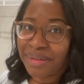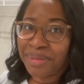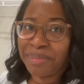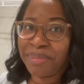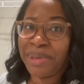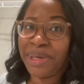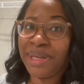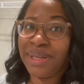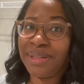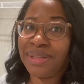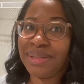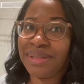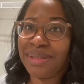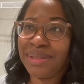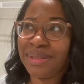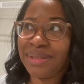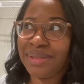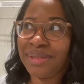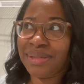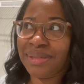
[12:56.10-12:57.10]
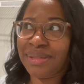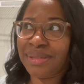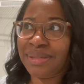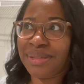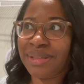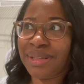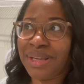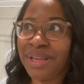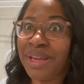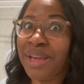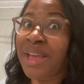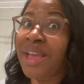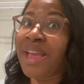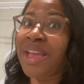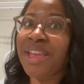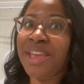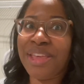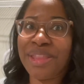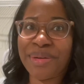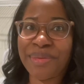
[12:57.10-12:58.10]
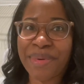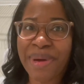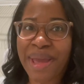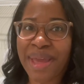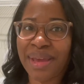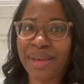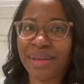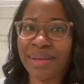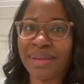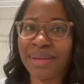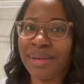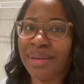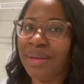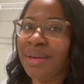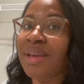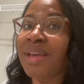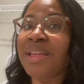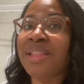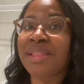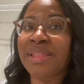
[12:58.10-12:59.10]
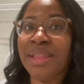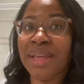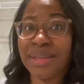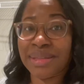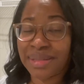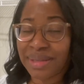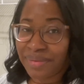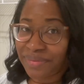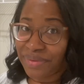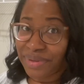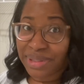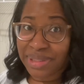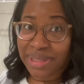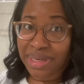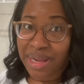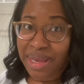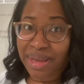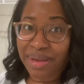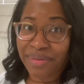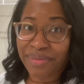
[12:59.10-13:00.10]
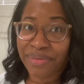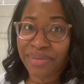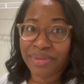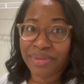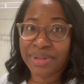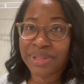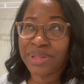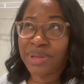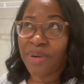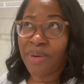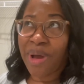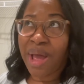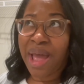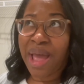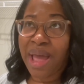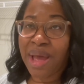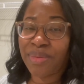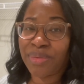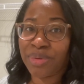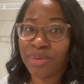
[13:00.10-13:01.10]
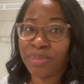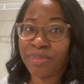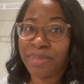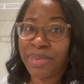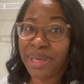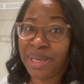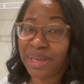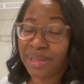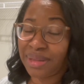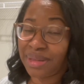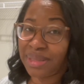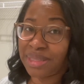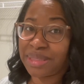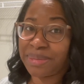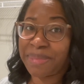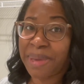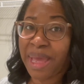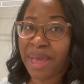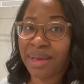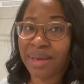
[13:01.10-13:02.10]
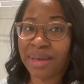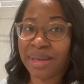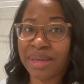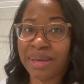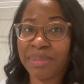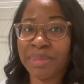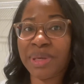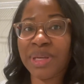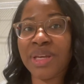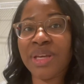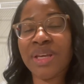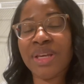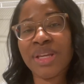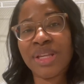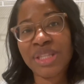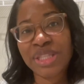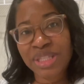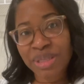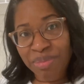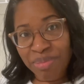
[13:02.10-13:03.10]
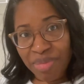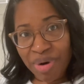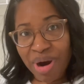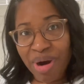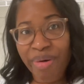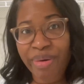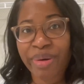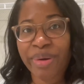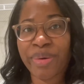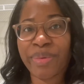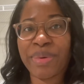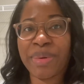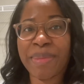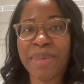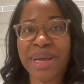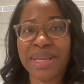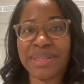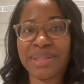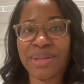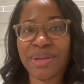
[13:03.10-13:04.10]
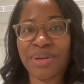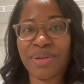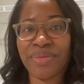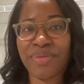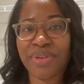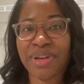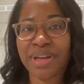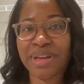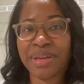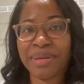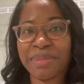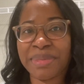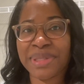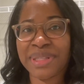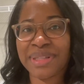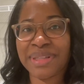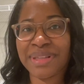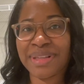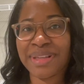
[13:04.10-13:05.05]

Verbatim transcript: But either way, that's it for tonight. So I will pick this back up tomorrow when my stove comes.